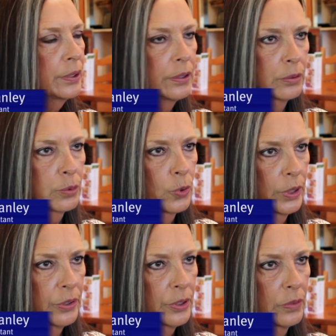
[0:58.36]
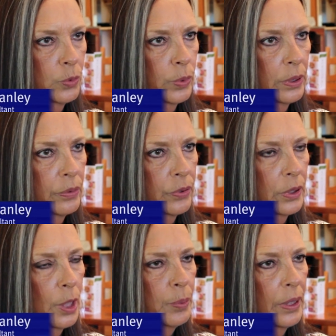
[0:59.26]
still rolling silverware for
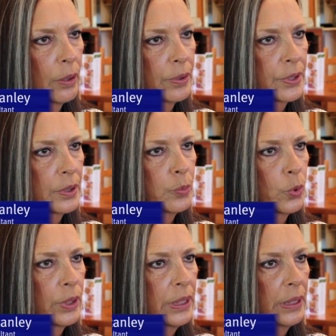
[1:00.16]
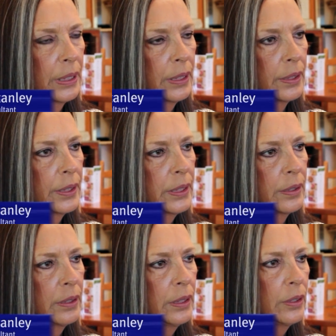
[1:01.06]
a couple hours in the morning, and
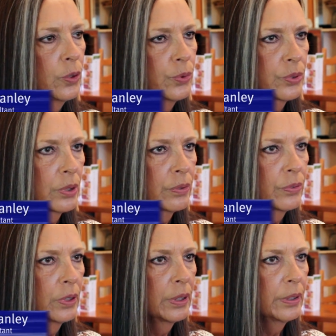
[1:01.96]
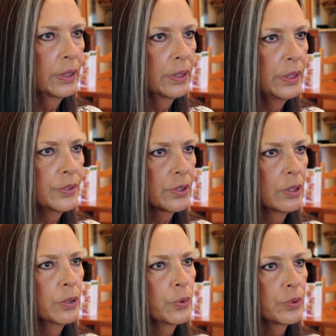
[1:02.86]
then he goes to the front and he's a
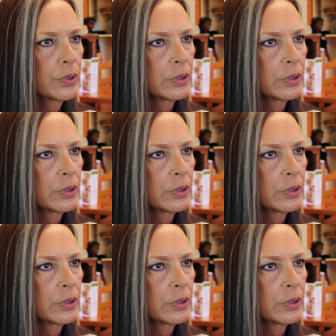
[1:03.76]
host.